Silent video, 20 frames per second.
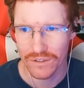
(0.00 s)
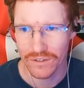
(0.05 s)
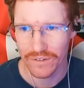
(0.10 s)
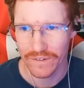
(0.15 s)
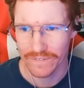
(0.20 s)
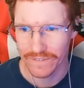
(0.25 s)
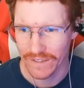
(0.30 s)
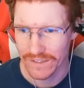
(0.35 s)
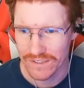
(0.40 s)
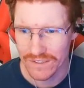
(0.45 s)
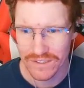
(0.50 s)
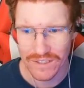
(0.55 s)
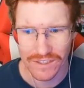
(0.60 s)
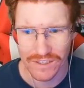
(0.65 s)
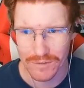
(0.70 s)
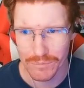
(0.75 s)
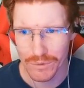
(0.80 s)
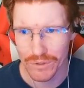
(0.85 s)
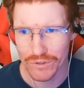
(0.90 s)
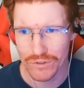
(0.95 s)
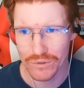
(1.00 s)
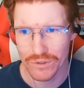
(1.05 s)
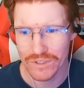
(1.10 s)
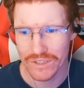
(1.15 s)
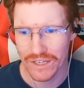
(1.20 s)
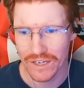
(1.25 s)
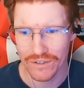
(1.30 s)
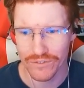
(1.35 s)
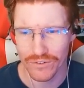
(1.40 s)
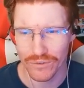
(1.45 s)
like that second Mewtwo
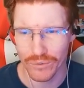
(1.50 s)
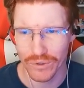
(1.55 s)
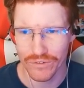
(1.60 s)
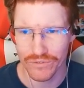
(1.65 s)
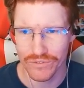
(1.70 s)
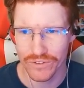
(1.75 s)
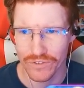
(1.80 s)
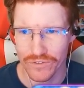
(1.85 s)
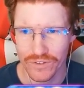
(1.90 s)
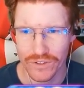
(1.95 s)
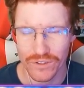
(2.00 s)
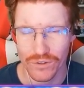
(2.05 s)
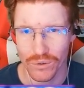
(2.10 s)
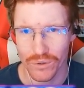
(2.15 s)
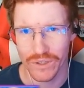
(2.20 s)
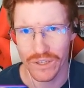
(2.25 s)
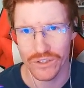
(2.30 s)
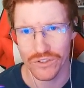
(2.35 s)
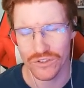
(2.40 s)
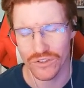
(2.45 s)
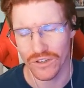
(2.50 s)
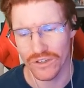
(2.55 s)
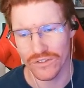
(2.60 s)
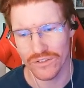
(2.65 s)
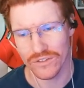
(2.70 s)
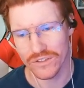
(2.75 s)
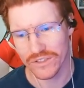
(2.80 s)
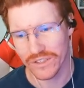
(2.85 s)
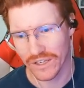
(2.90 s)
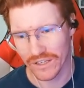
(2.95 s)
attack for 150 or that
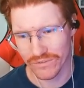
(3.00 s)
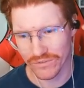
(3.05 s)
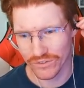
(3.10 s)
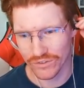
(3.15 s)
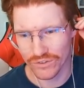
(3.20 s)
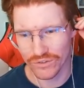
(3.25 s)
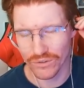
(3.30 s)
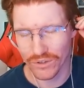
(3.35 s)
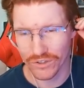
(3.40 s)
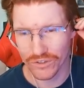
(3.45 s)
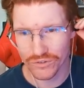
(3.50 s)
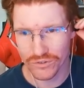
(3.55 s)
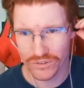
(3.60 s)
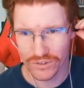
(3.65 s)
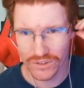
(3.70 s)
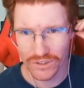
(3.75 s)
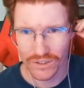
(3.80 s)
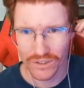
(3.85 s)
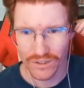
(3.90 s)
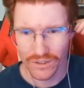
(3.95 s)
Charizard attack for 200,